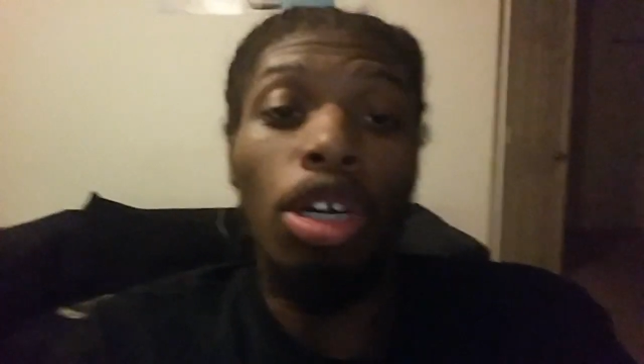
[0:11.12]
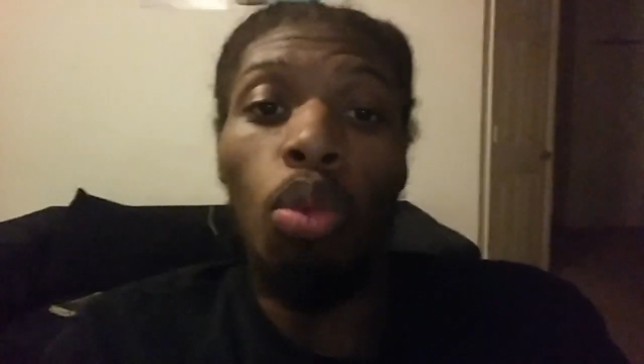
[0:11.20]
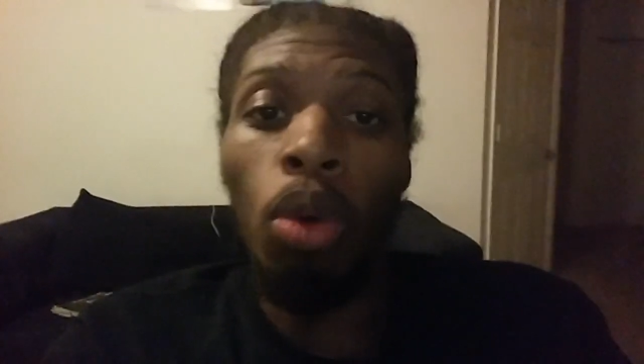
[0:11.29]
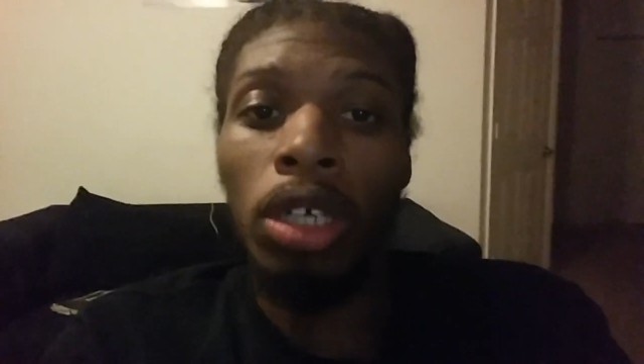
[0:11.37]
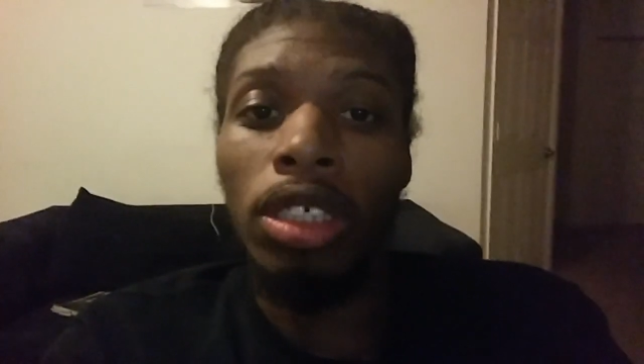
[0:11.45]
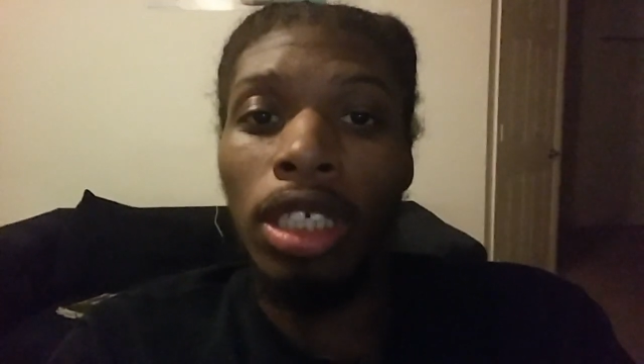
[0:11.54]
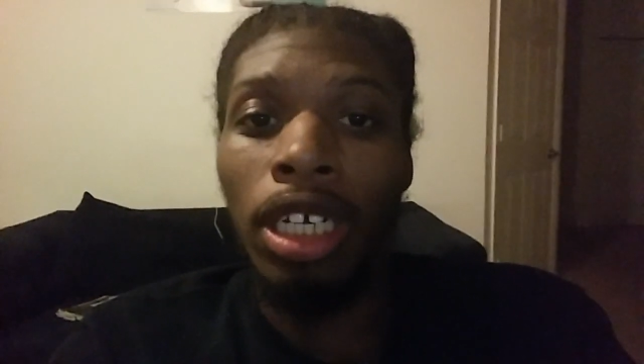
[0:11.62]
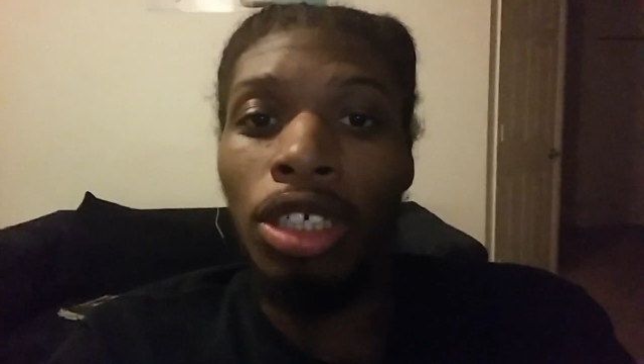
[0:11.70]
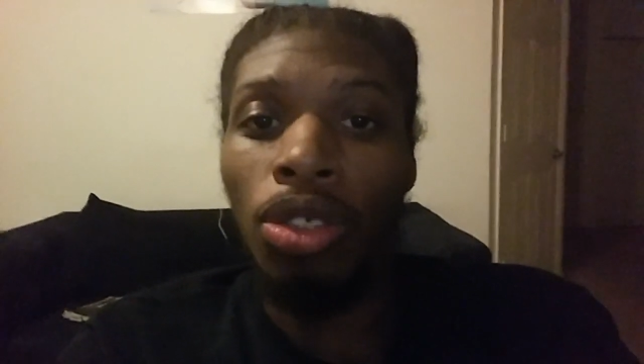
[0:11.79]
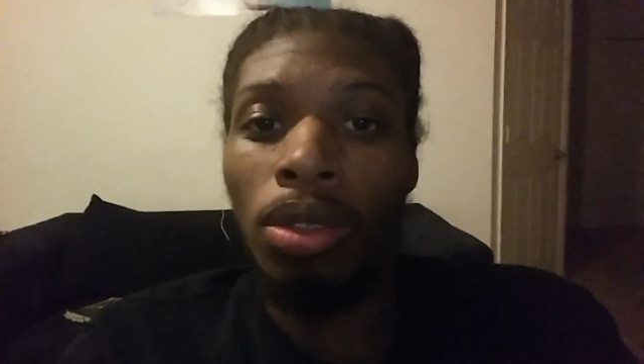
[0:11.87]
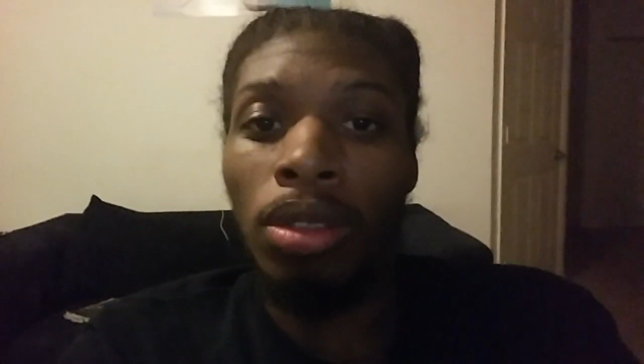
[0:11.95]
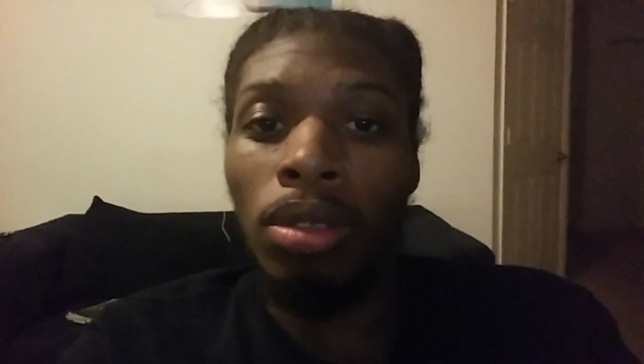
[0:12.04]
Work
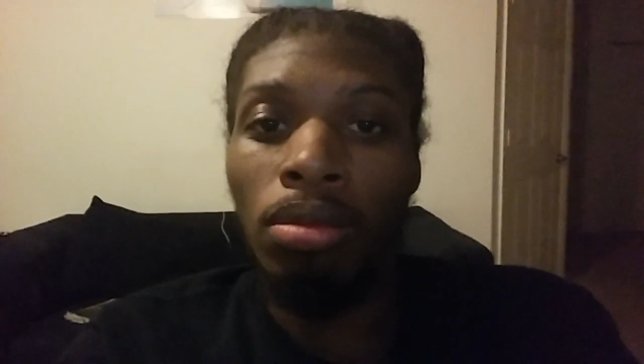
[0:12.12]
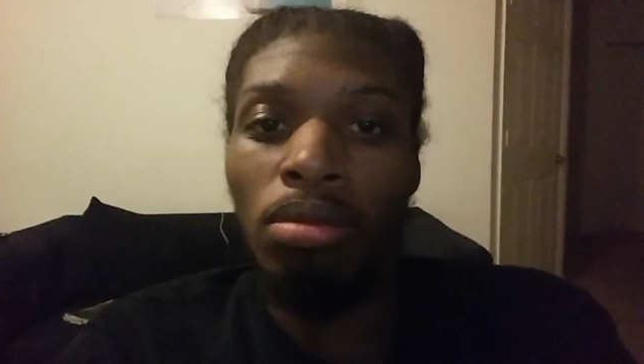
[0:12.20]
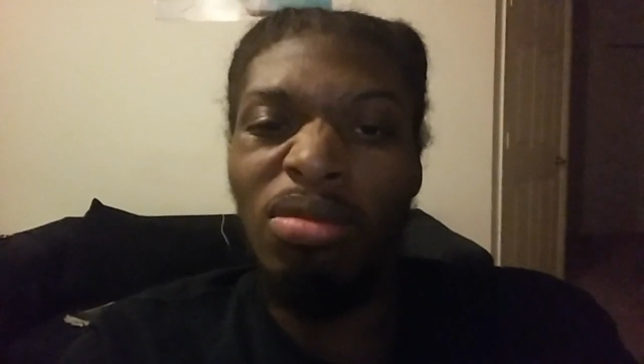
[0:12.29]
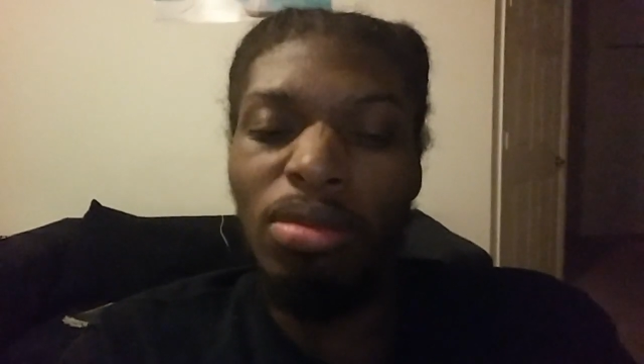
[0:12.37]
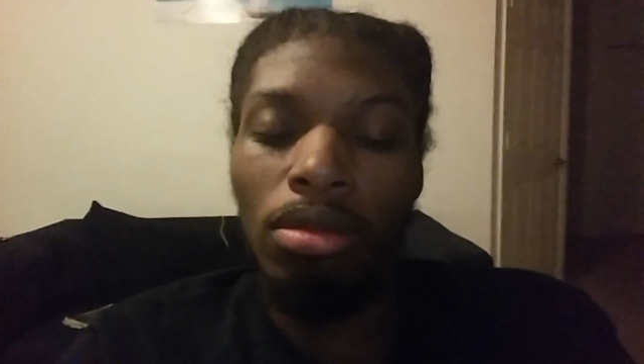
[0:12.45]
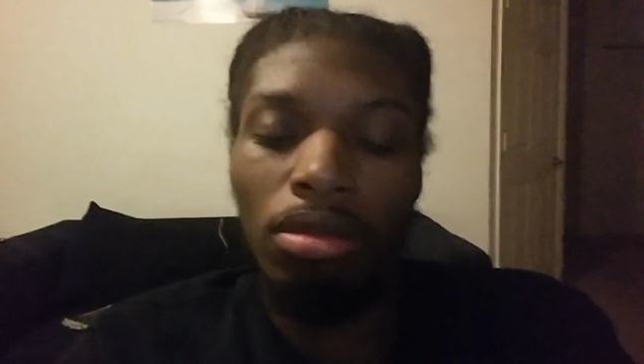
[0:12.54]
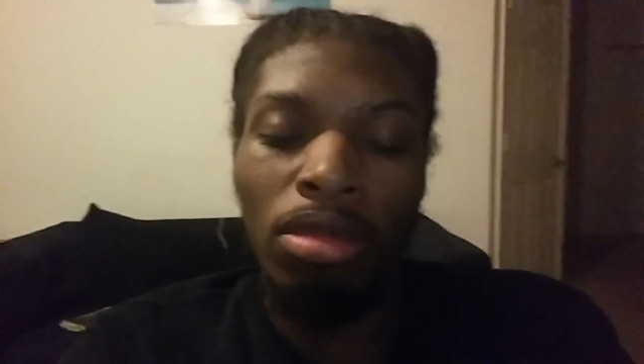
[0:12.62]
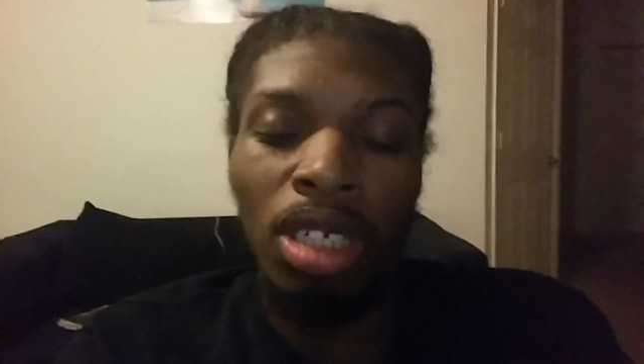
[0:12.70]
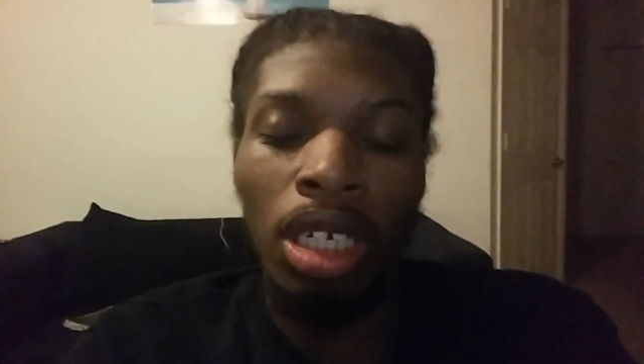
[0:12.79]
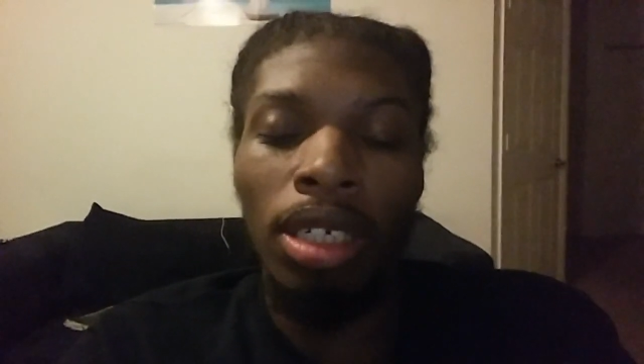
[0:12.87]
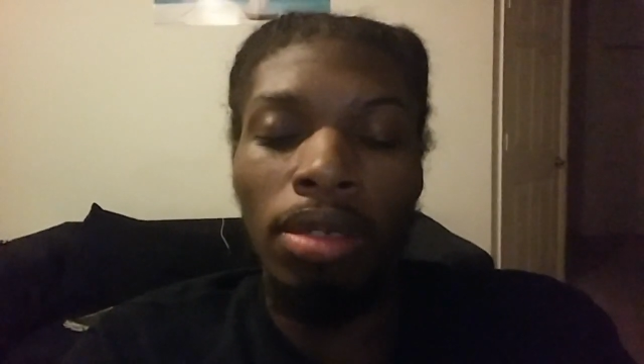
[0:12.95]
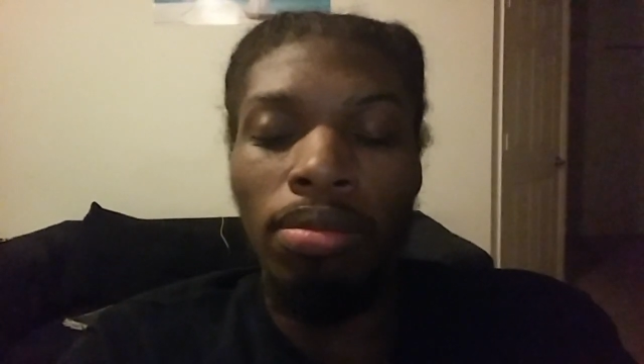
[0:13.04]
schedule.
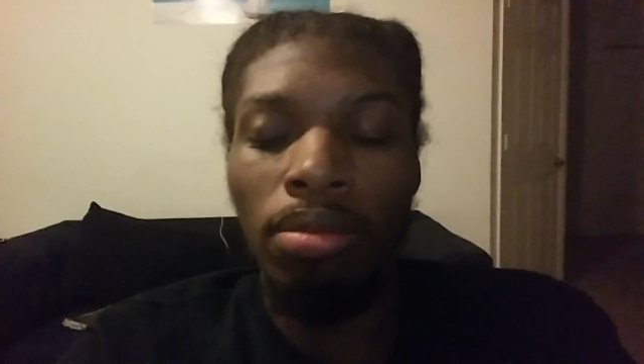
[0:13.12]
Yeah.